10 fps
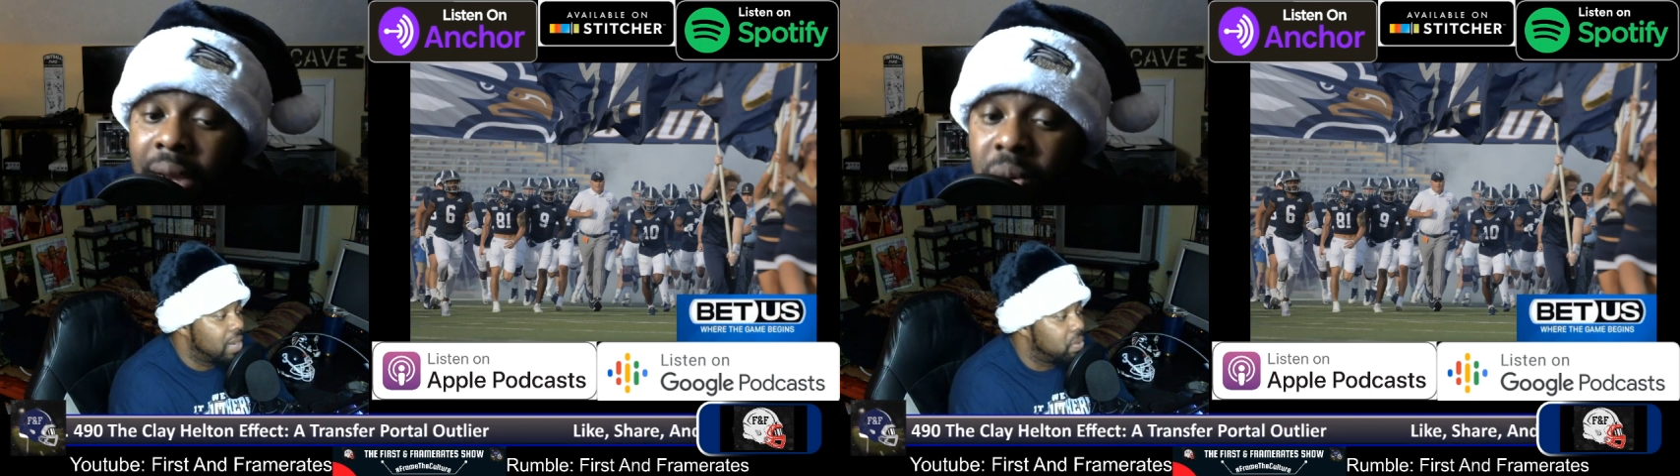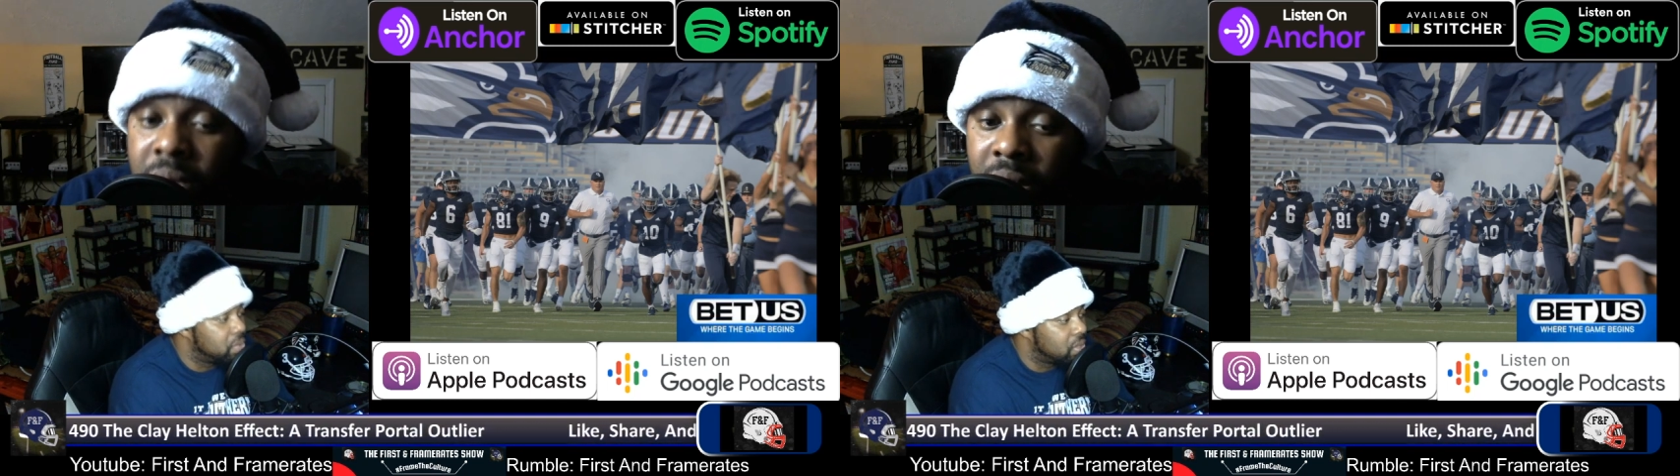
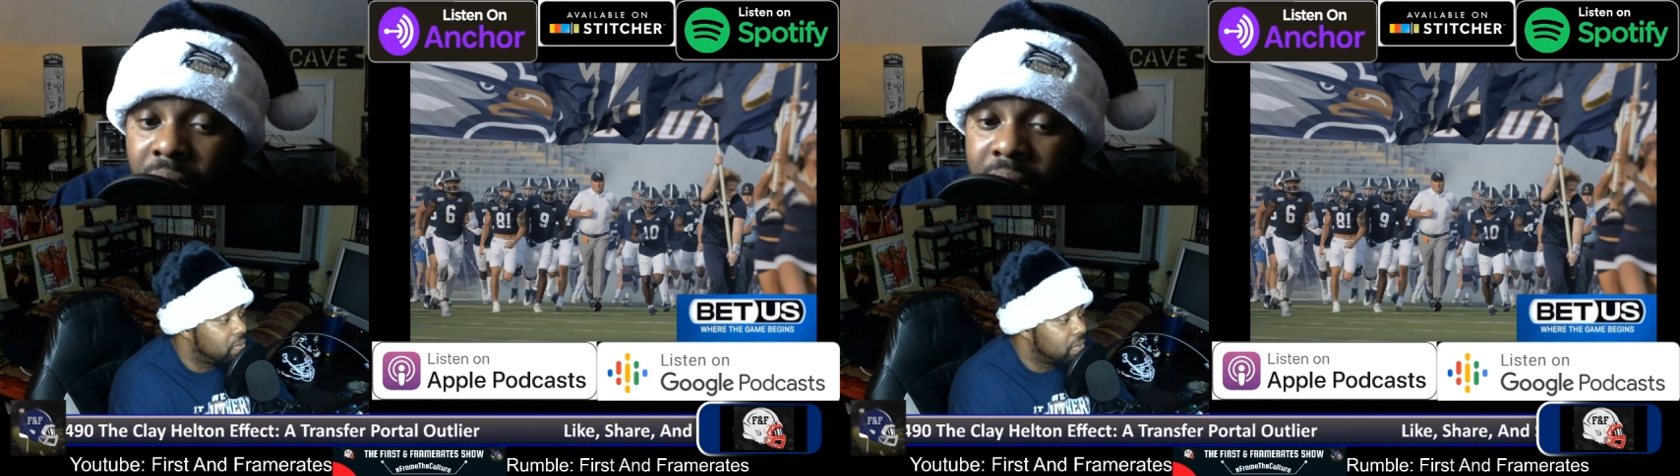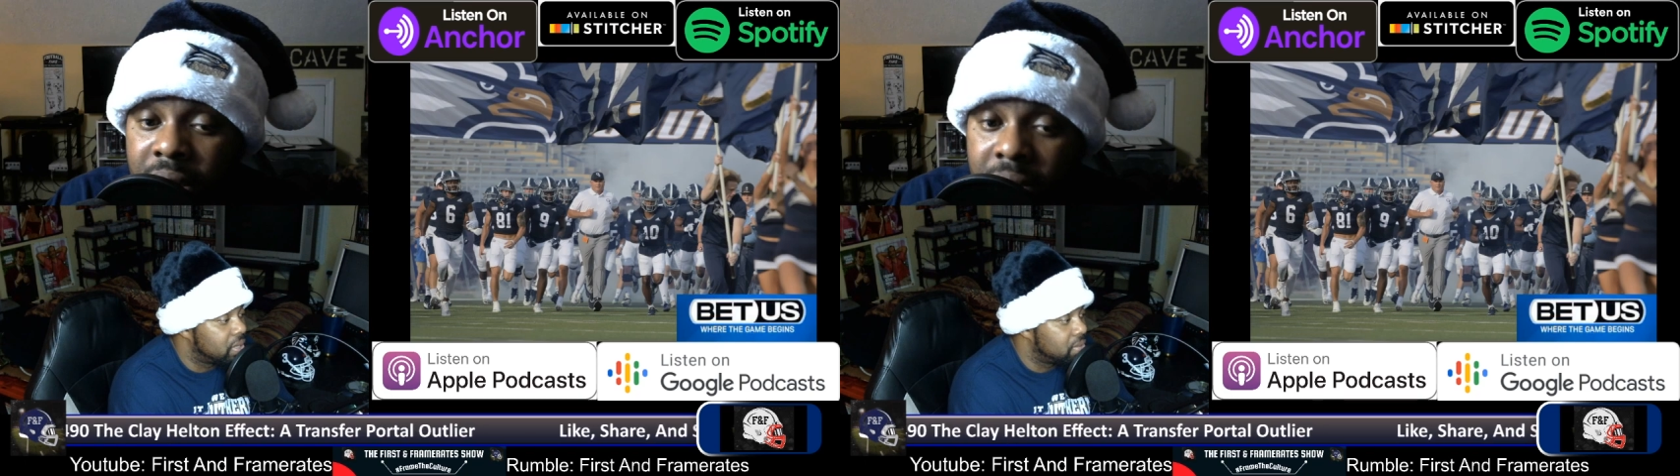It was
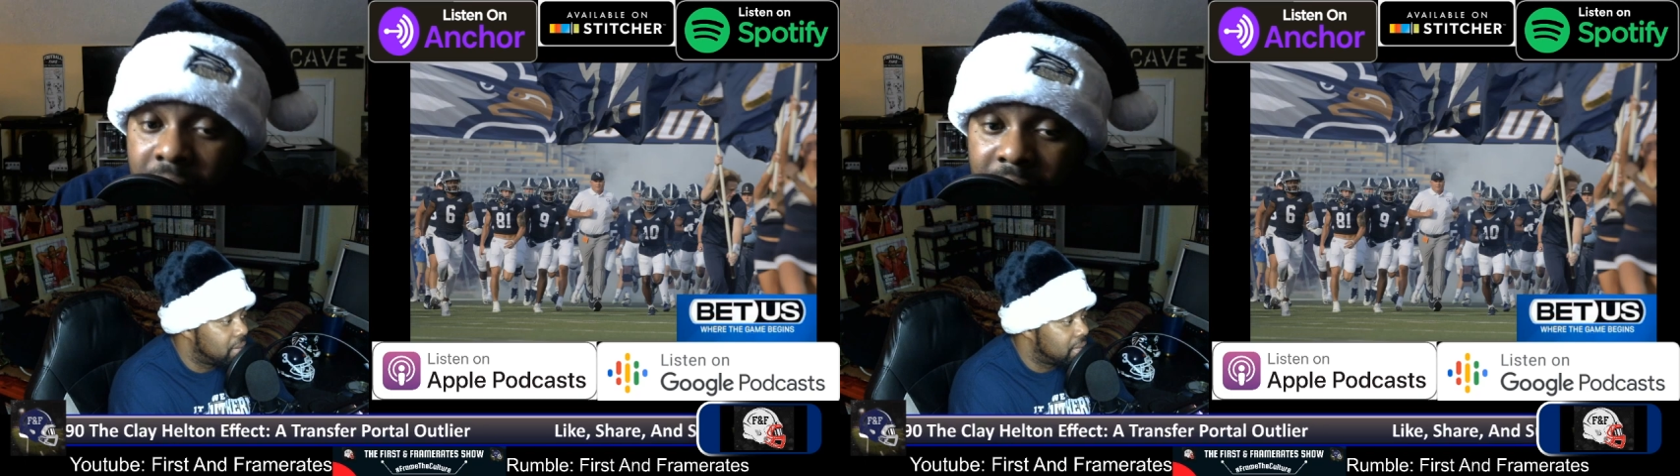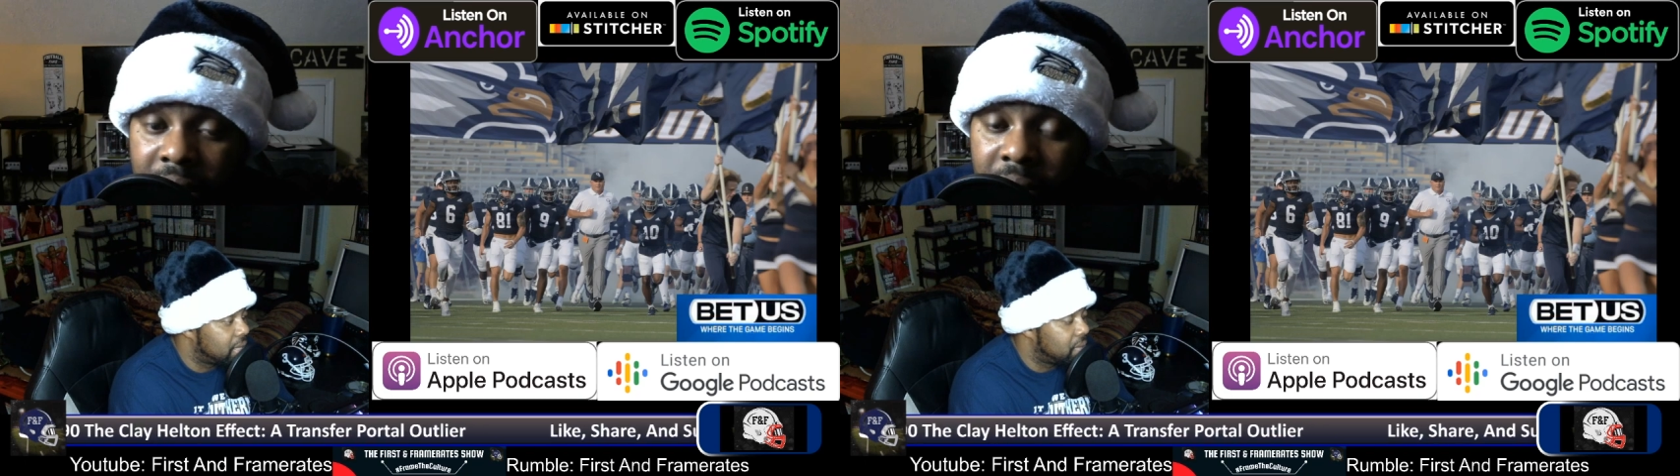over,
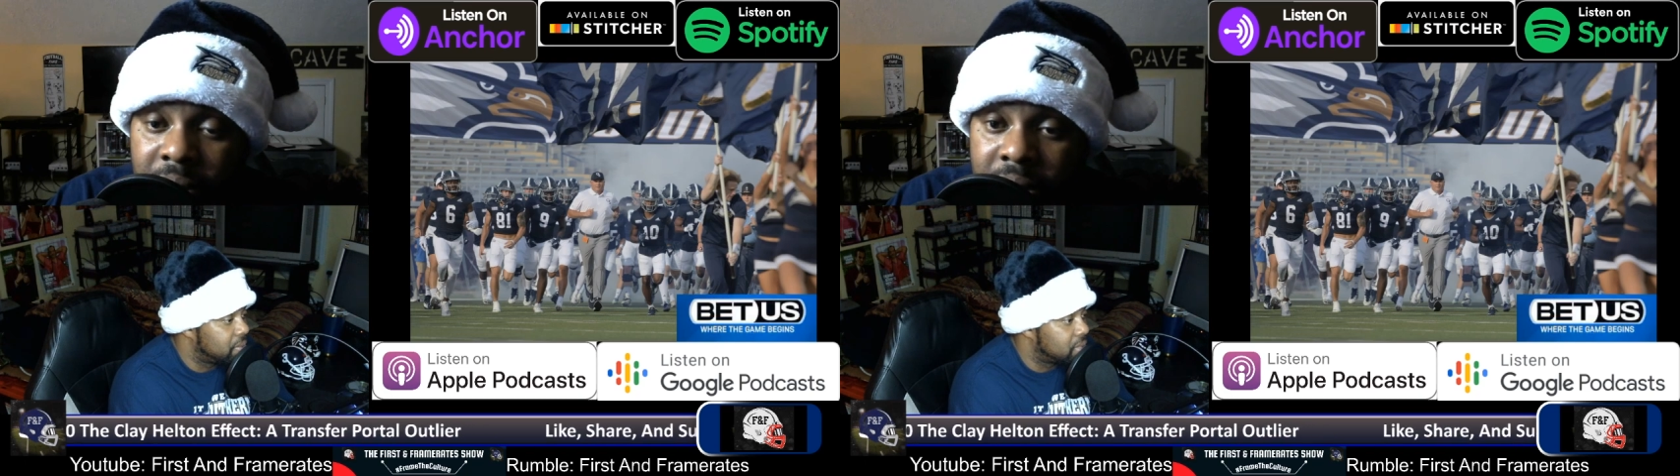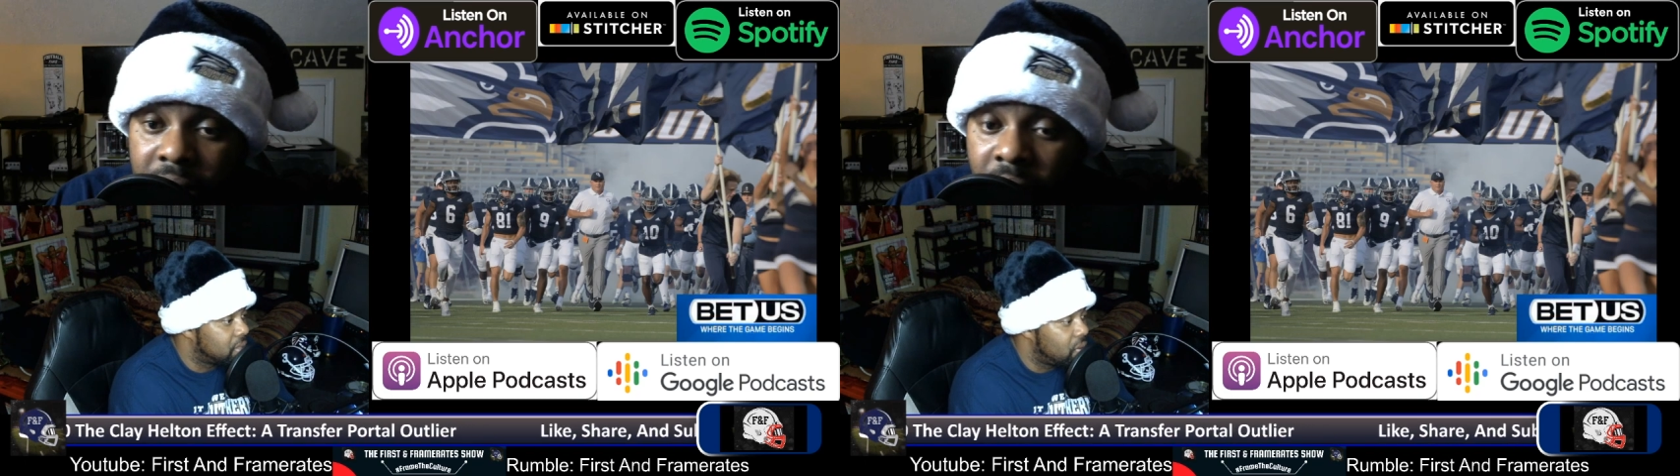I think it
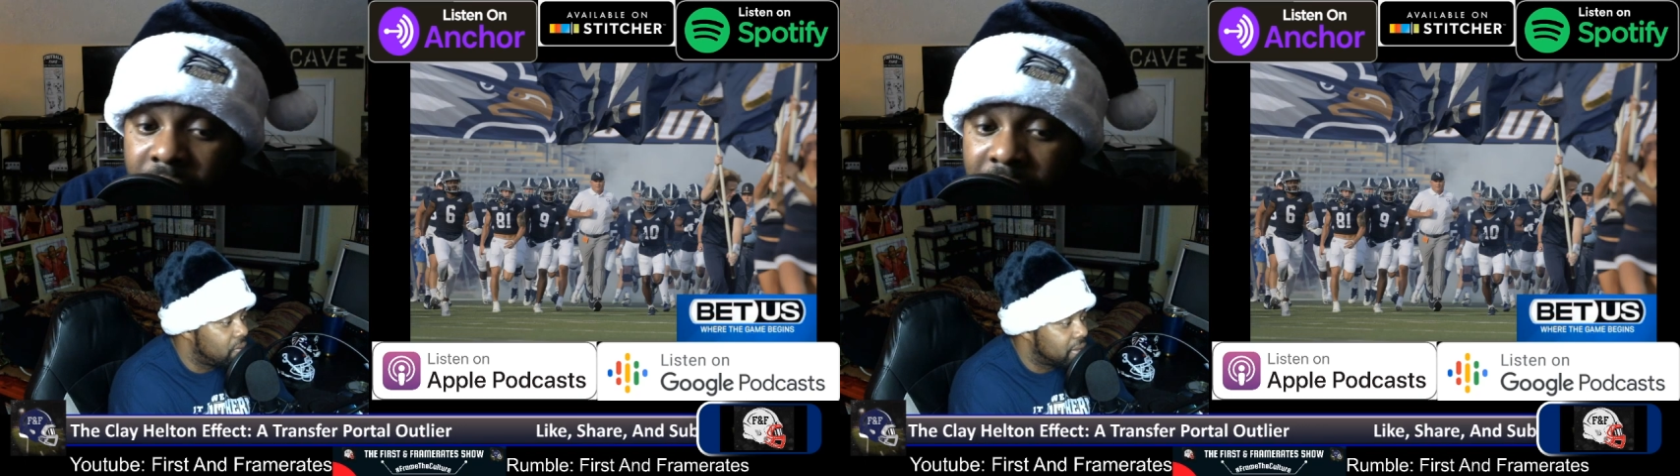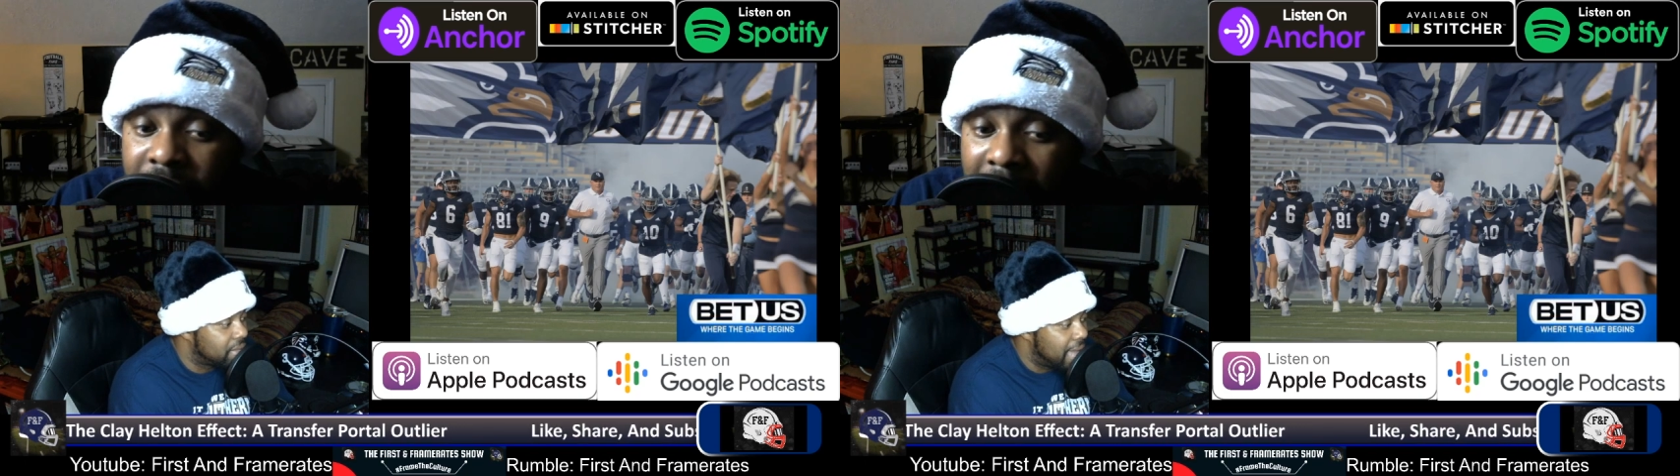was
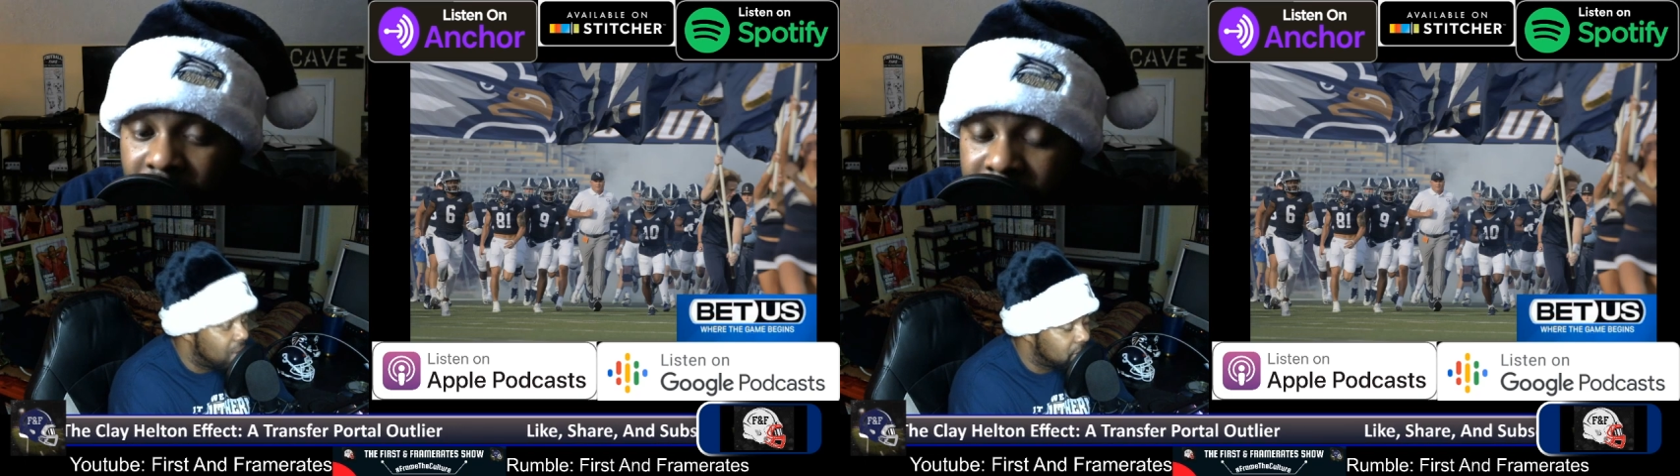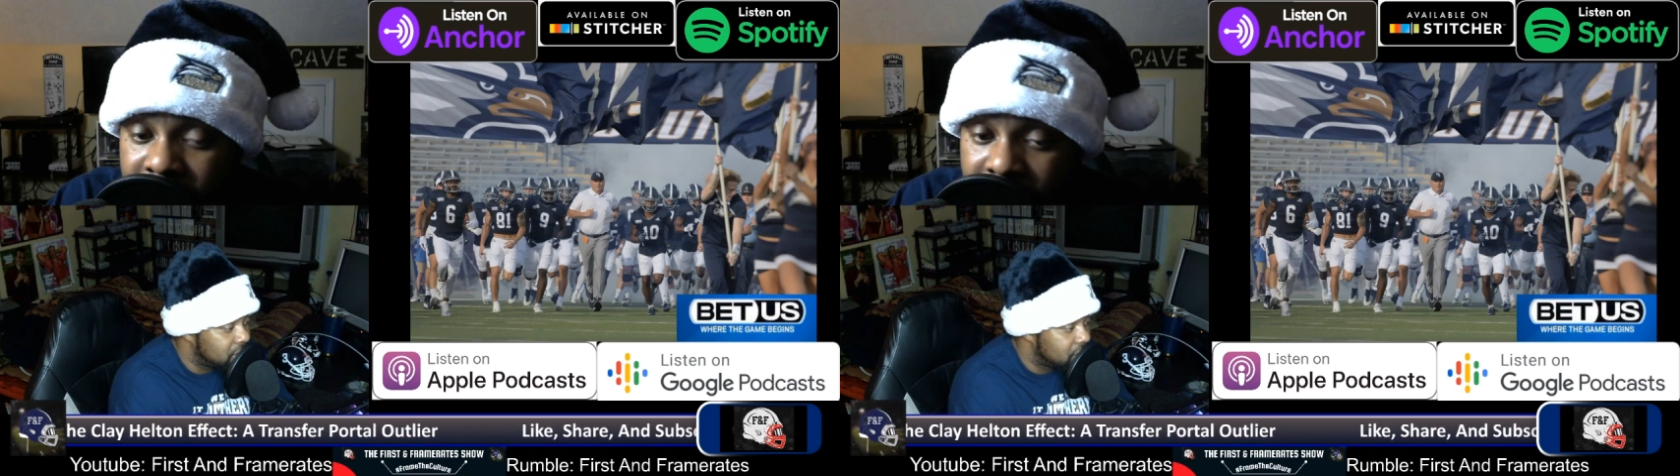over a
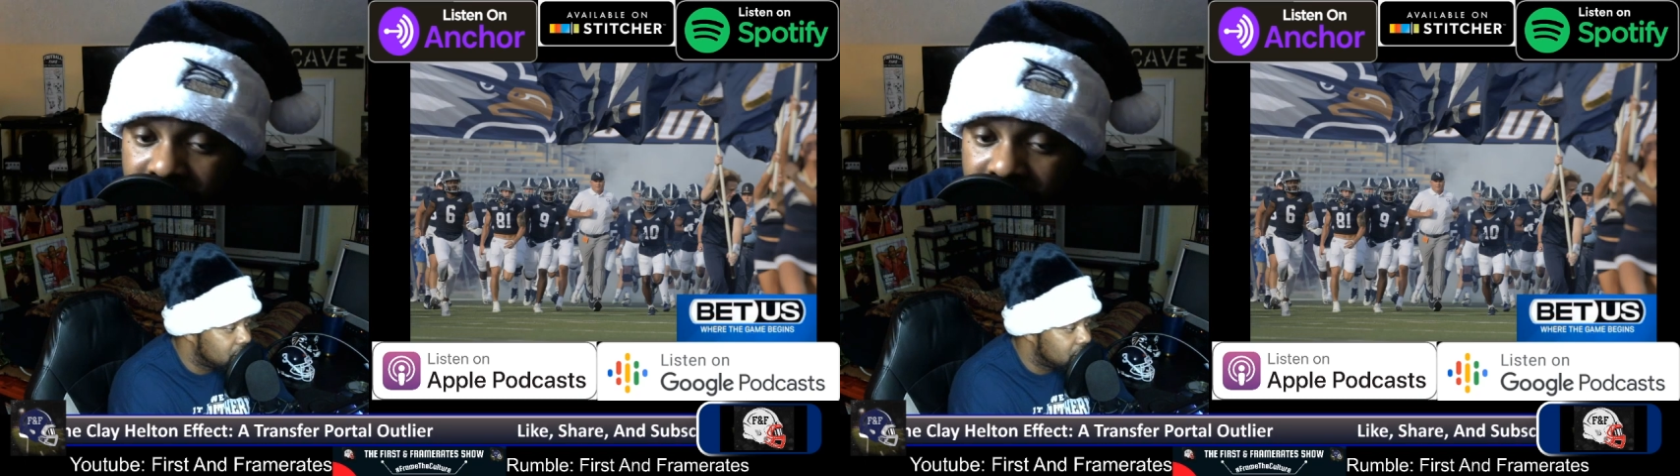thousand.